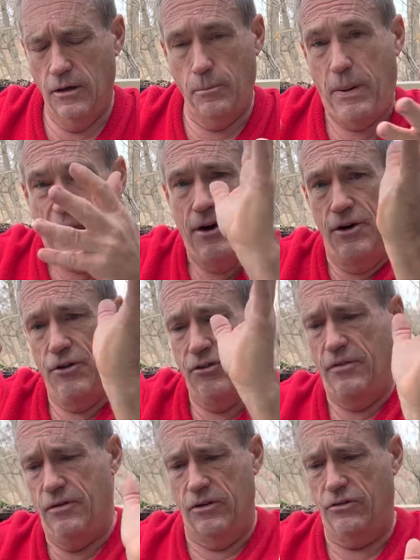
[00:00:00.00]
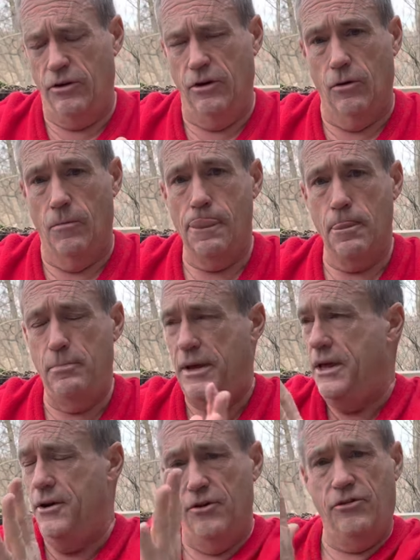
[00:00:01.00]
Peter said this too.
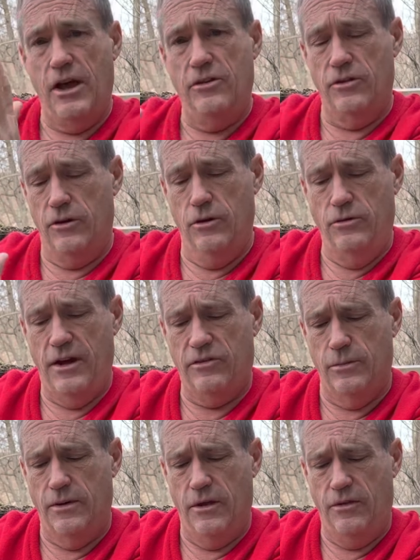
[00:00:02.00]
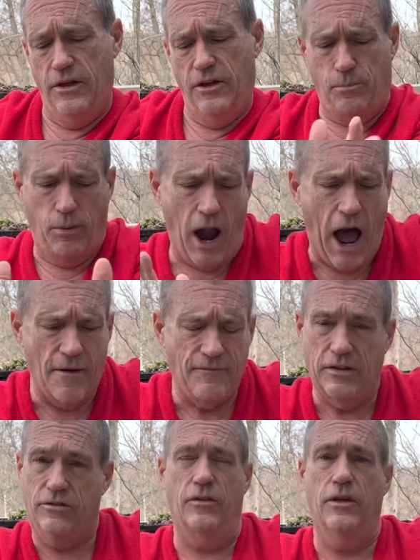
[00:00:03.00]
Peter says in the New Testament that these
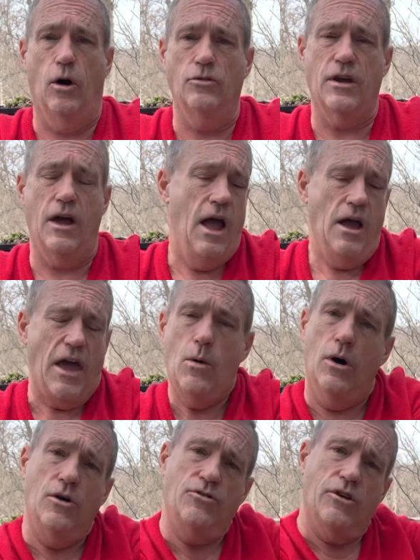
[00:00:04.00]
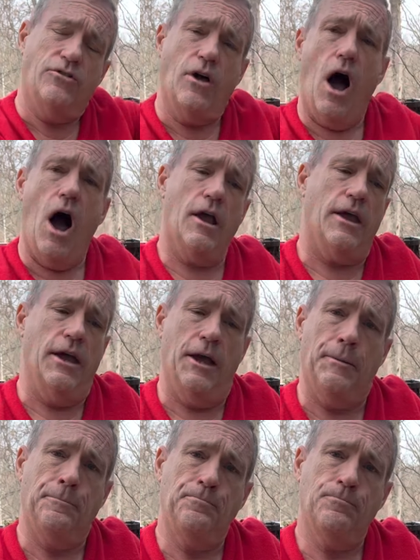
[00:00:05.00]
prophets of the Old Testament, they weren't just
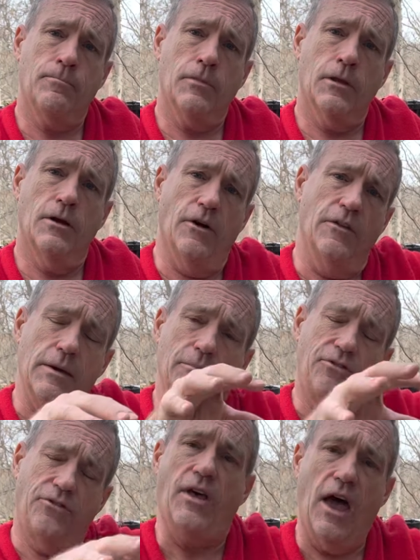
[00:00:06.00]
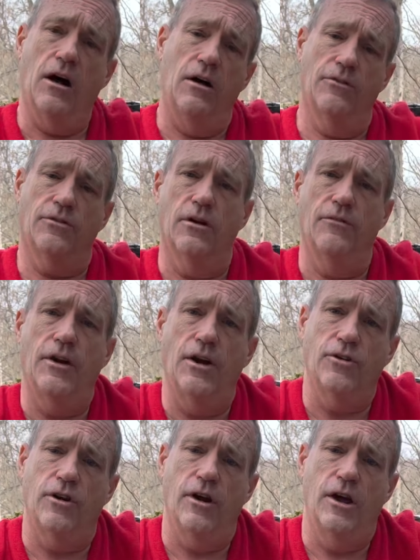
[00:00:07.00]
talking for themselves of their
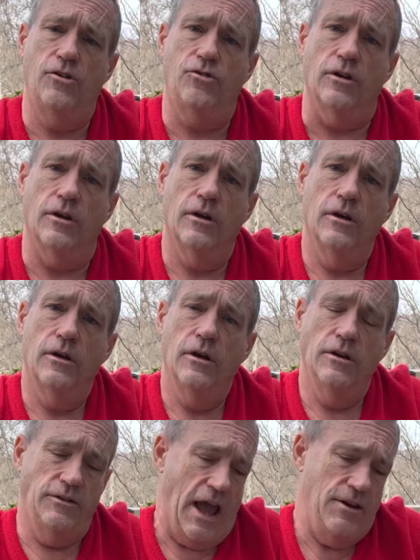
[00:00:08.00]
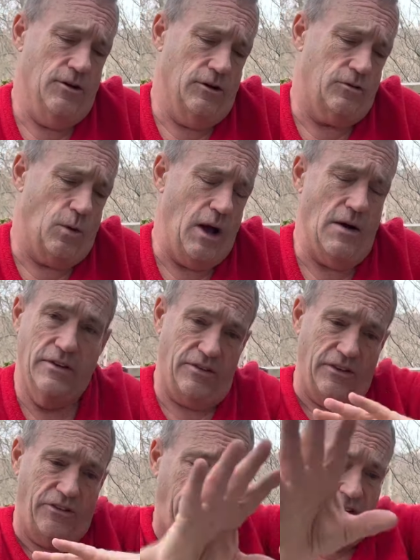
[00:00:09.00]
generation. Daniel 12, it
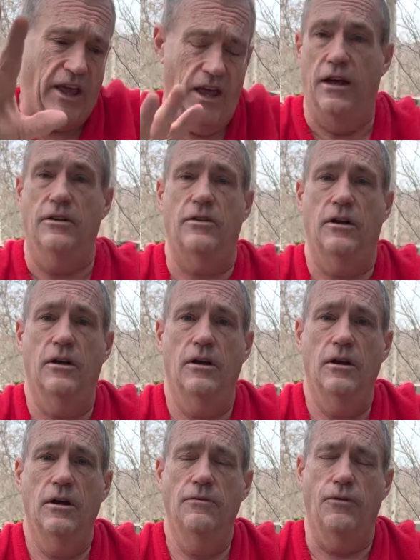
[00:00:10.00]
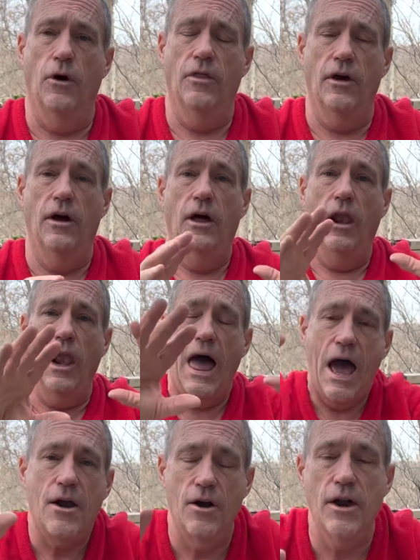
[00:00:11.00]
says, seal it for the
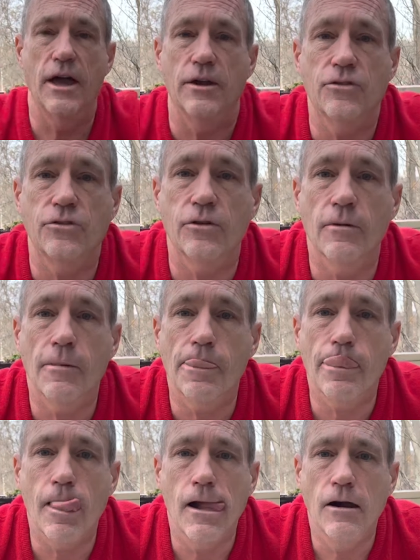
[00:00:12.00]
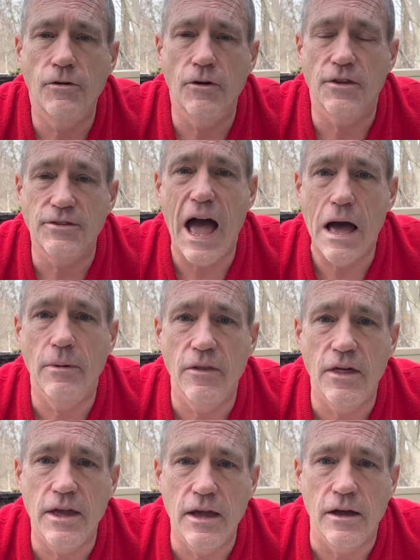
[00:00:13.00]
latter days, for the time of
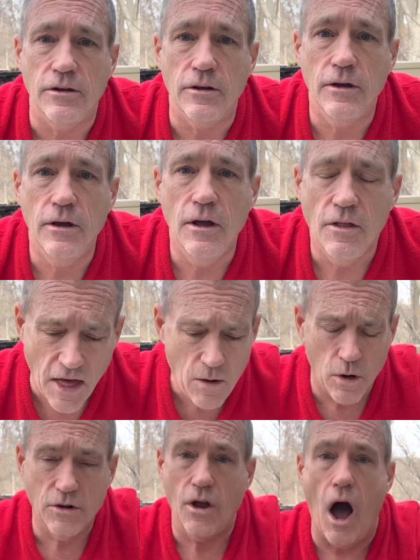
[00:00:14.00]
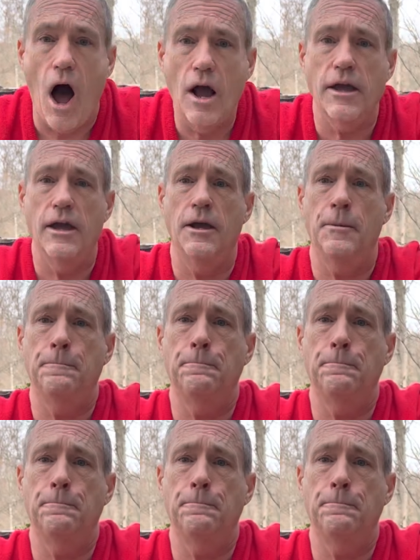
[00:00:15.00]
the end. They were talking